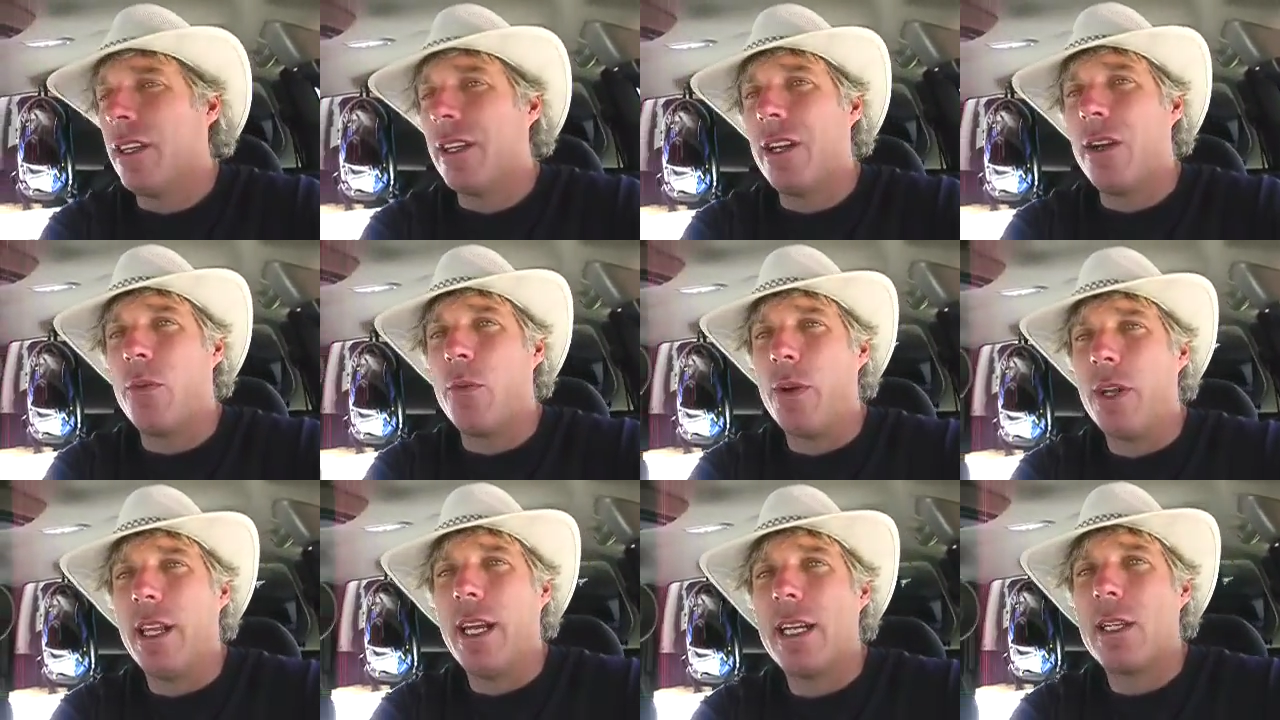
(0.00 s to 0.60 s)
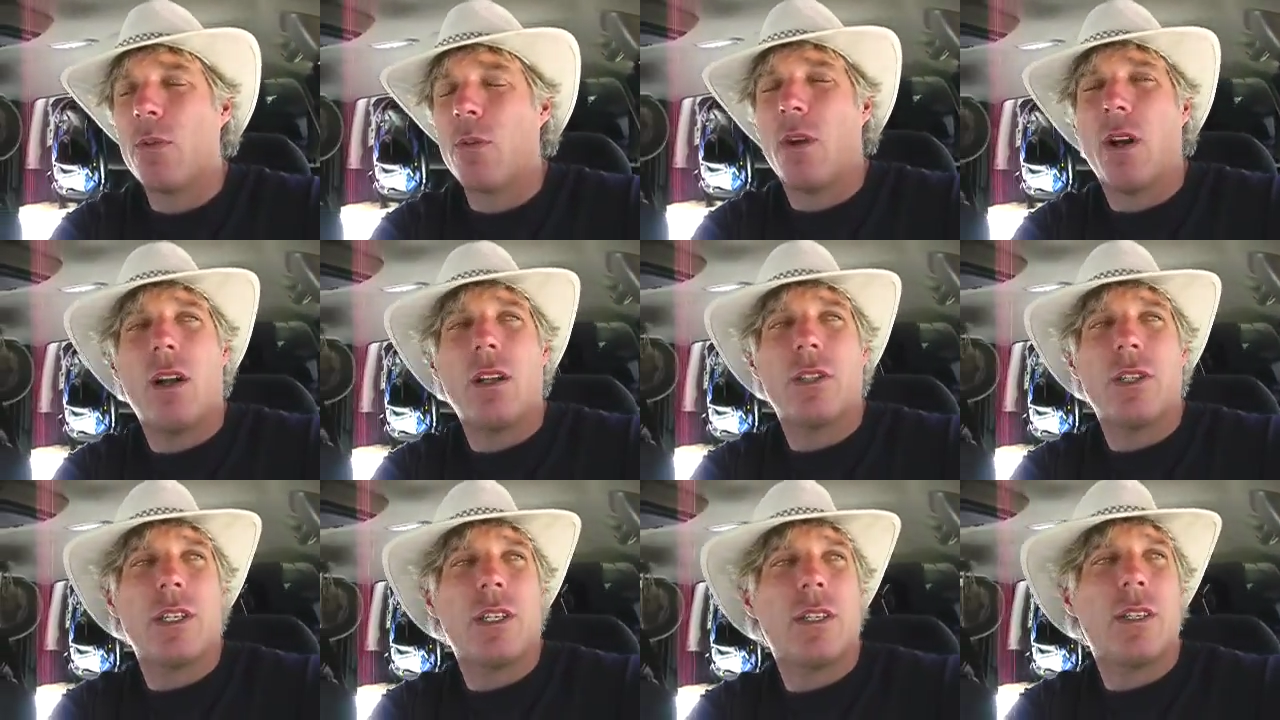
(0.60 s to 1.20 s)
they don't realize we're
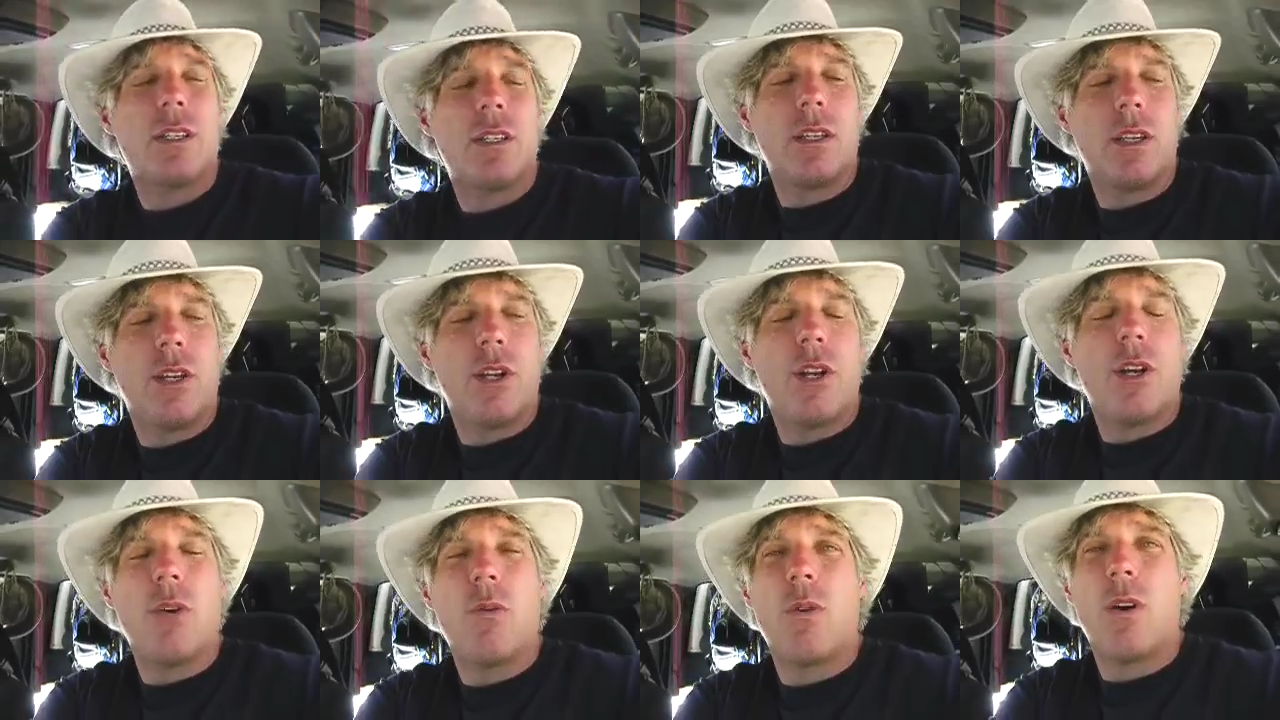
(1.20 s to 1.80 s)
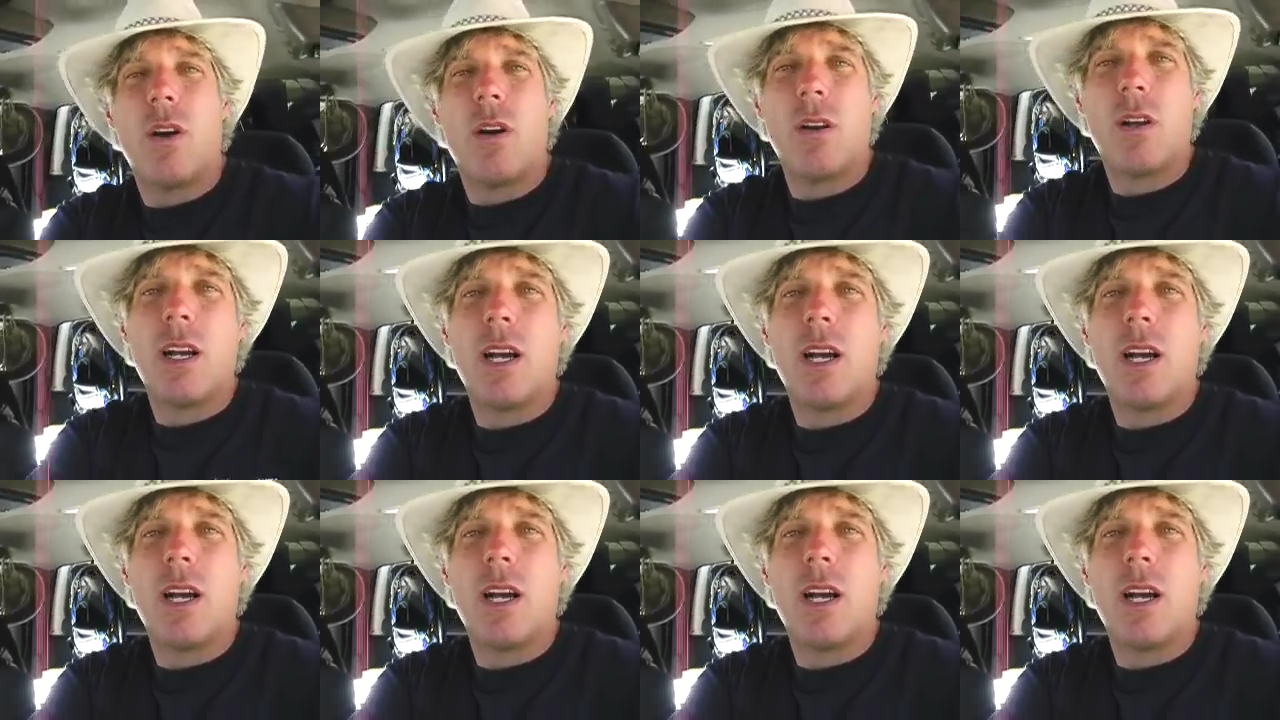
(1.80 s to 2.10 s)
all just, you know, we're